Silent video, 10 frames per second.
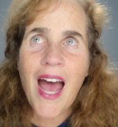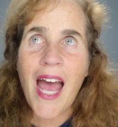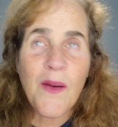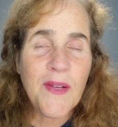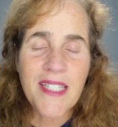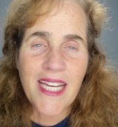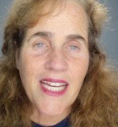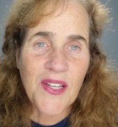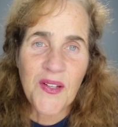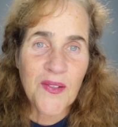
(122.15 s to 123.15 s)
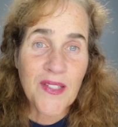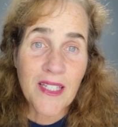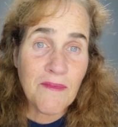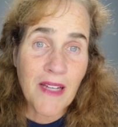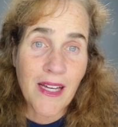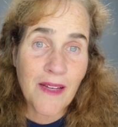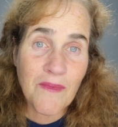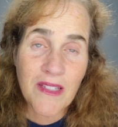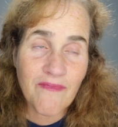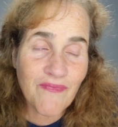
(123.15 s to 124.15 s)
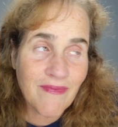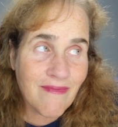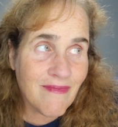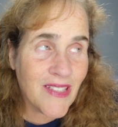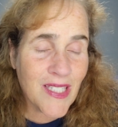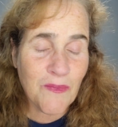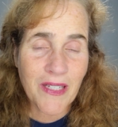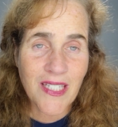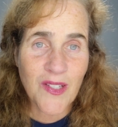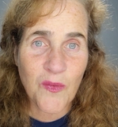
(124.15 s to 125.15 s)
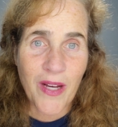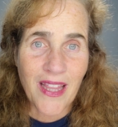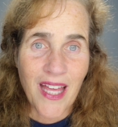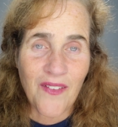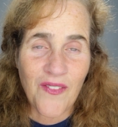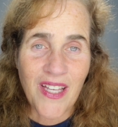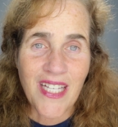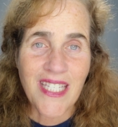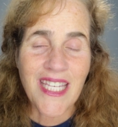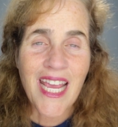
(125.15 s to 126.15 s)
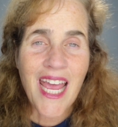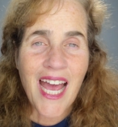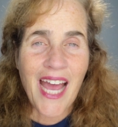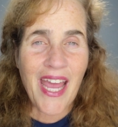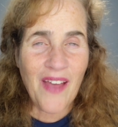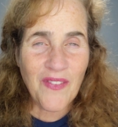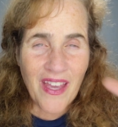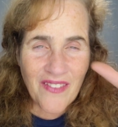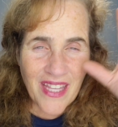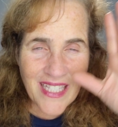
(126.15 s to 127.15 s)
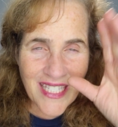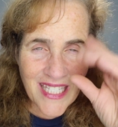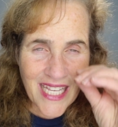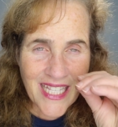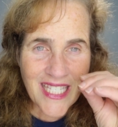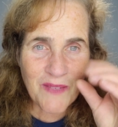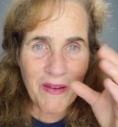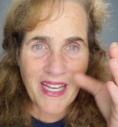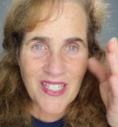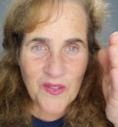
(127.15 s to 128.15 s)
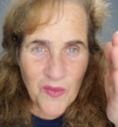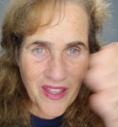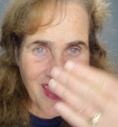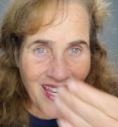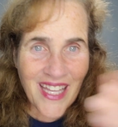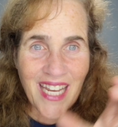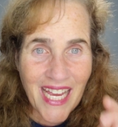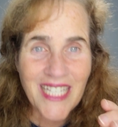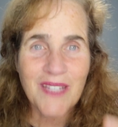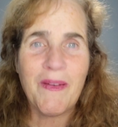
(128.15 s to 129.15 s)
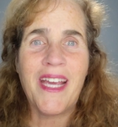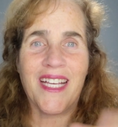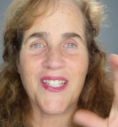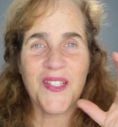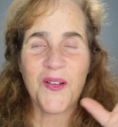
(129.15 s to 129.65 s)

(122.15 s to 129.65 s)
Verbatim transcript: I saying, you know, sometimes just because the way life is, I have to have that Zen space within a space.